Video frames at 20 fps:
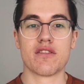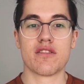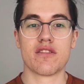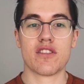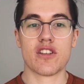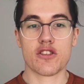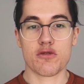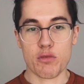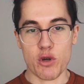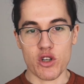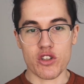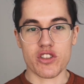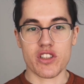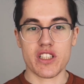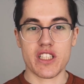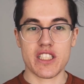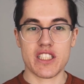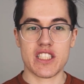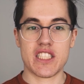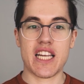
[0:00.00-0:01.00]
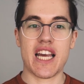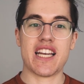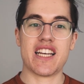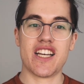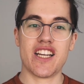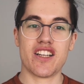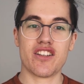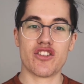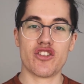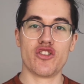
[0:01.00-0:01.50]
this person is
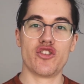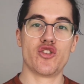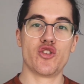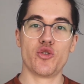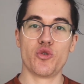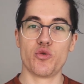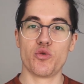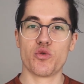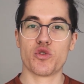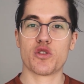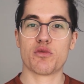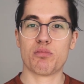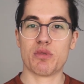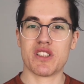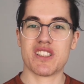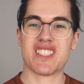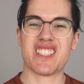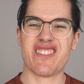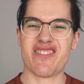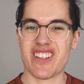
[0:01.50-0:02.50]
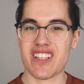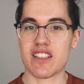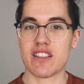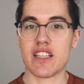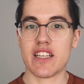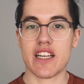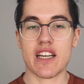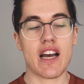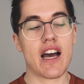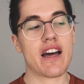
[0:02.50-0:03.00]
tending to you
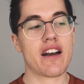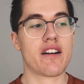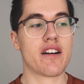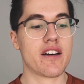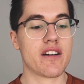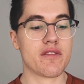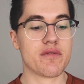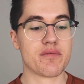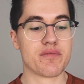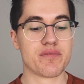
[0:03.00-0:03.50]
specifically. I don't know.